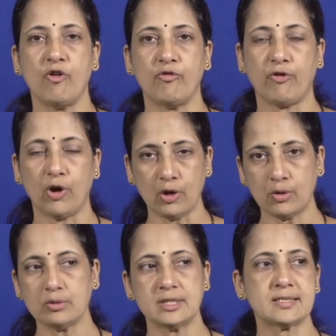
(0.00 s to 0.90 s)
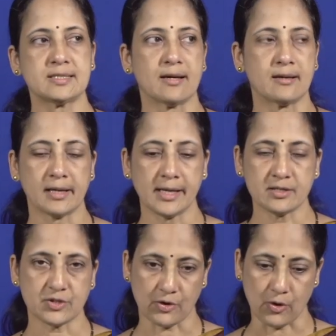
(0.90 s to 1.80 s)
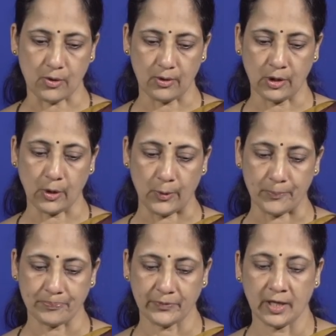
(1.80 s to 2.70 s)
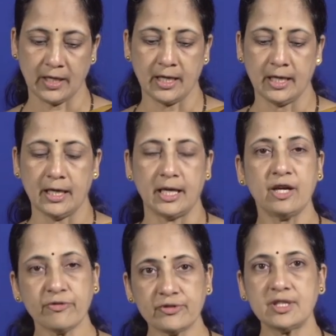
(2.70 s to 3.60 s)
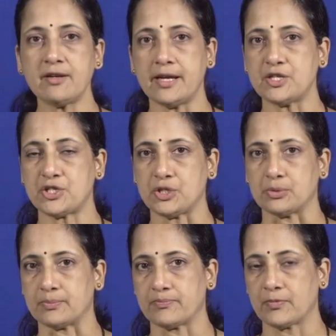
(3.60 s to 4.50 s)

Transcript: follow the Starling's law. If the ratio